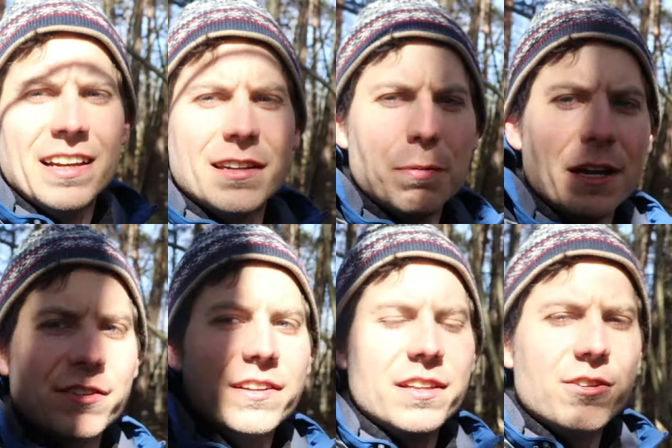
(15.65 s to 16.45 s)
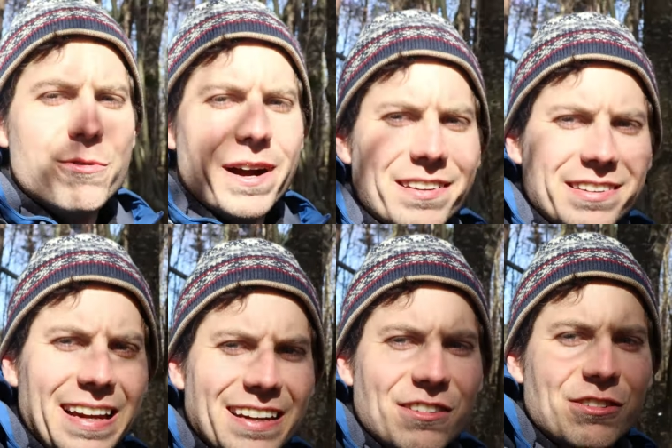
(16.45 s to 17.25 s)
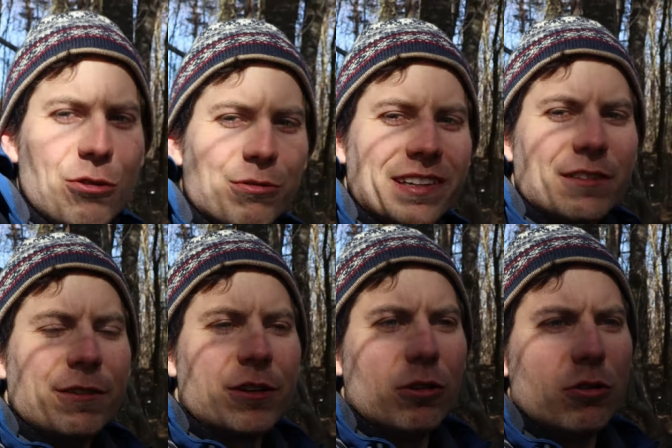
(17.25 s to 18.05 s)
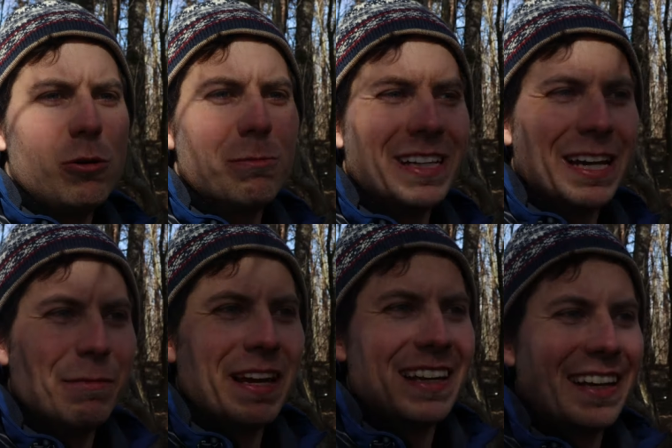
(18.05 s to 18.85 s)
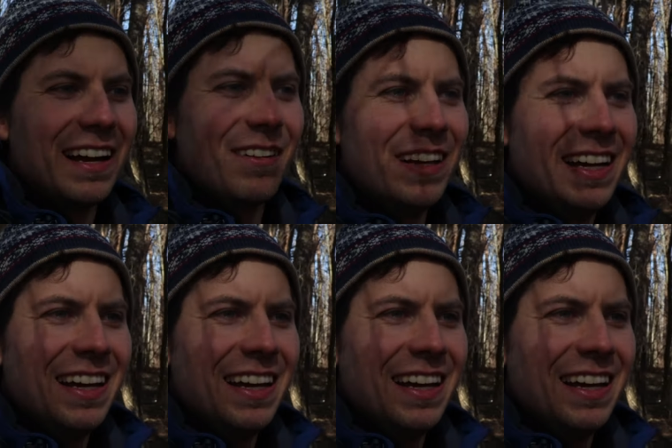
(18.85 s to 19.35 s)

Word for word: especially in the U S, that it's so difficult opening a bank account.